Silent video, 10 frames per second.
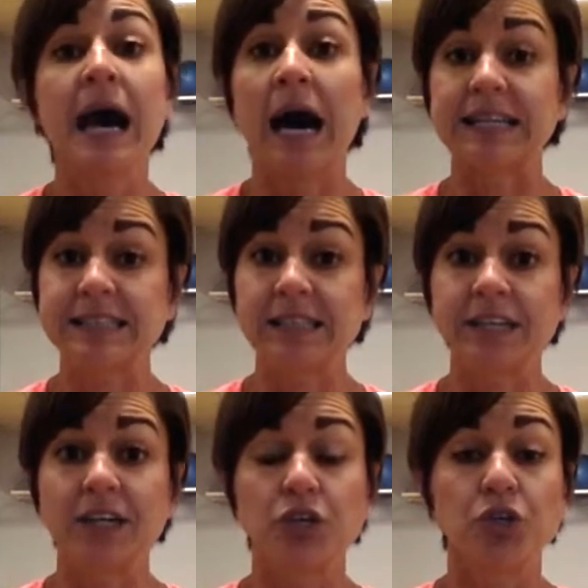
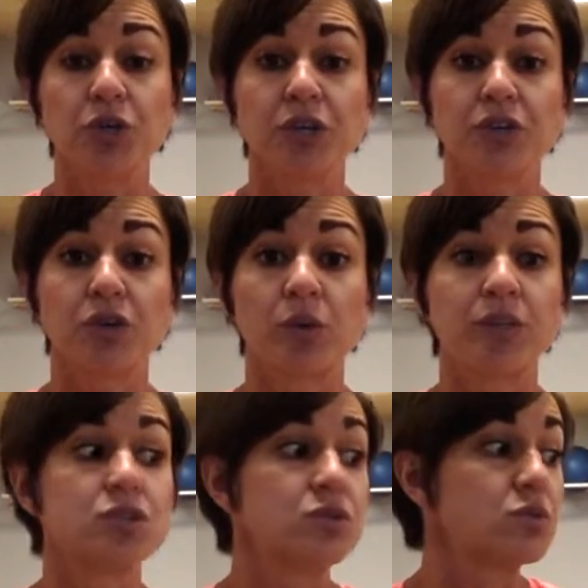ideally, you're either going
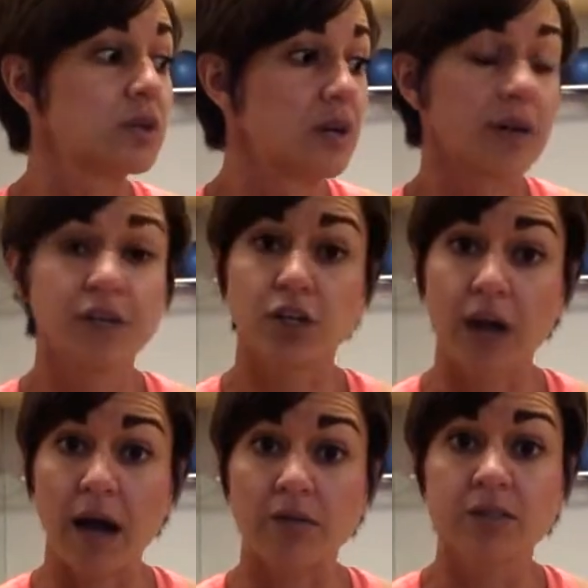to get on the
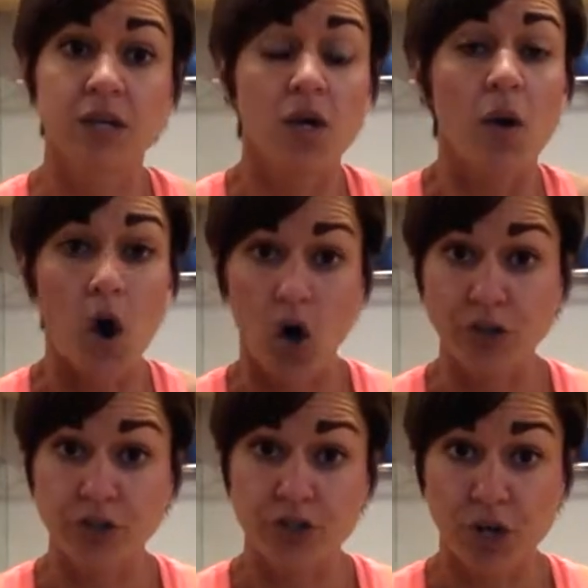ground
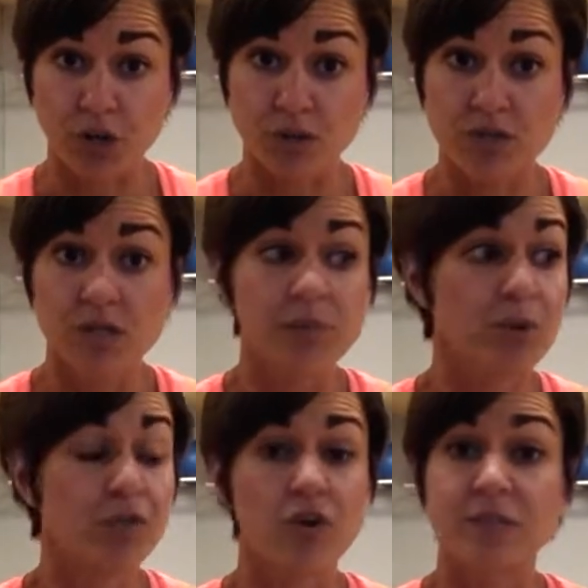on your toes,
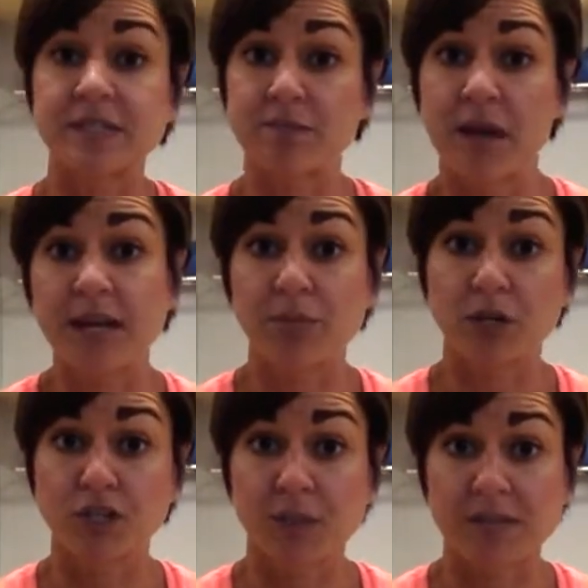perform as many
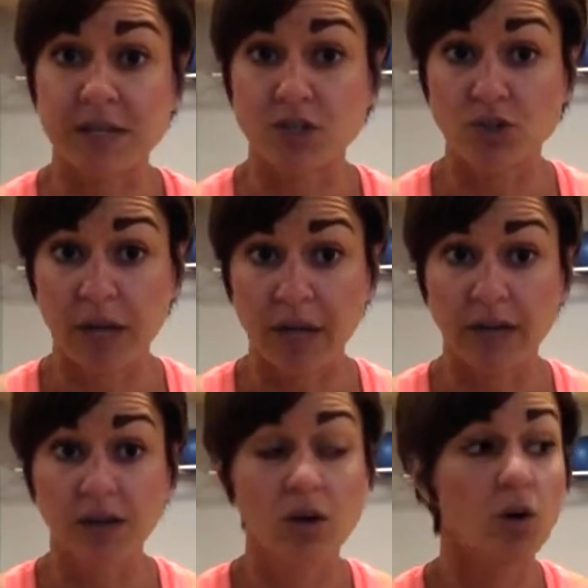push-ups as you
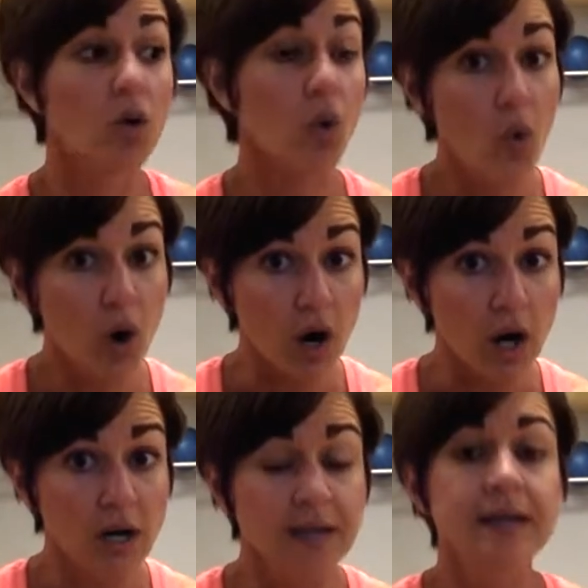can,
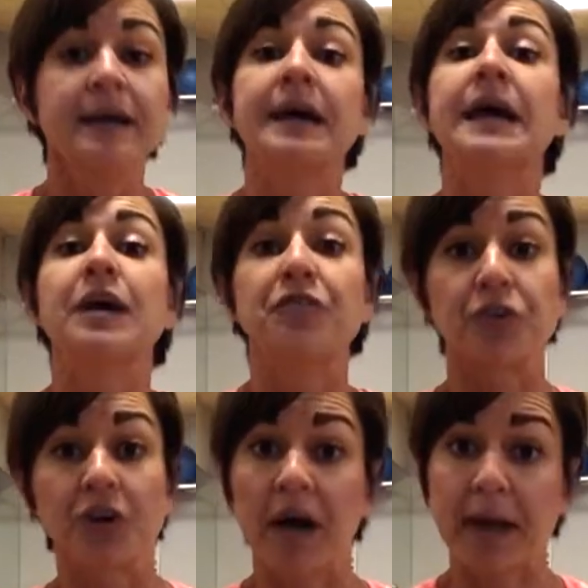or if you're
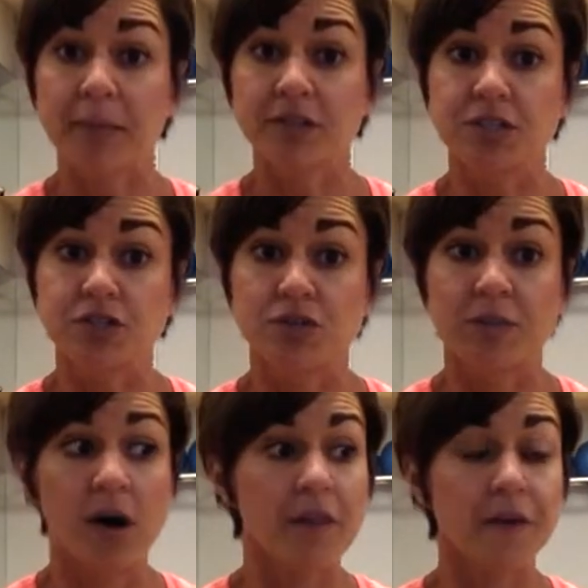not able to do them
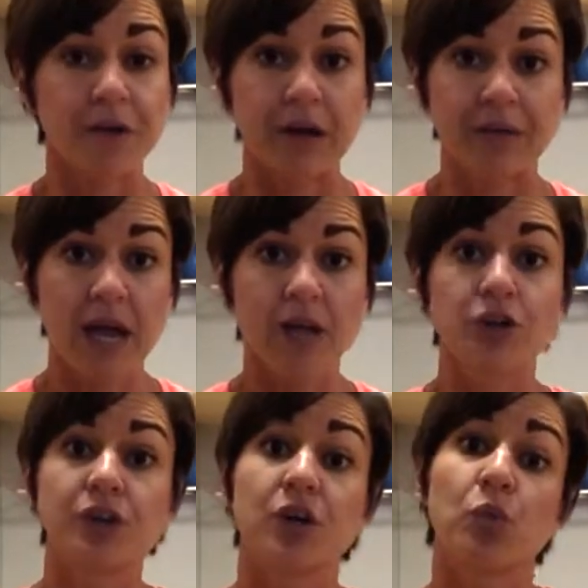on the ground yet,
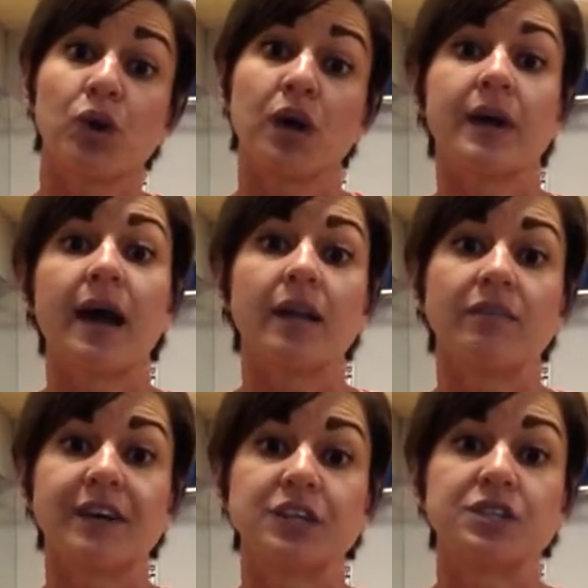you're going to work on an
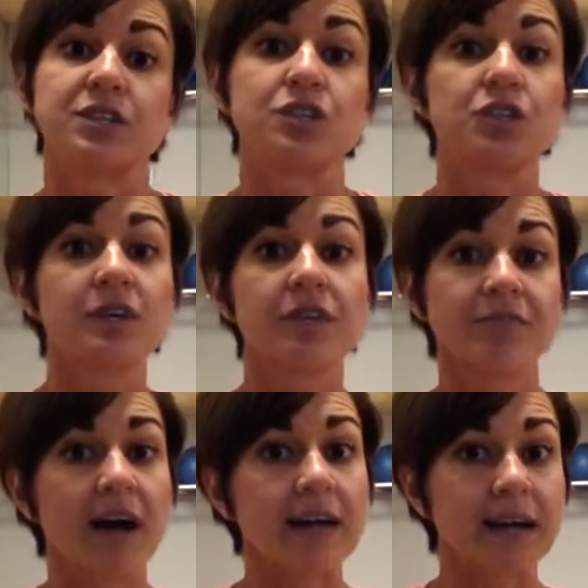elevation, and you're going to
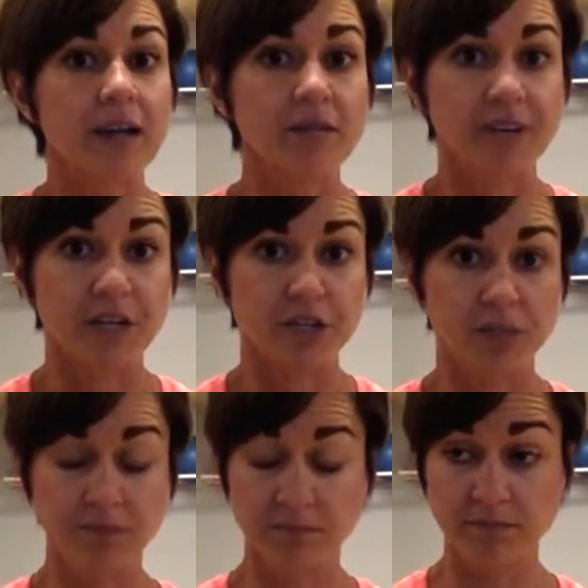find an elevation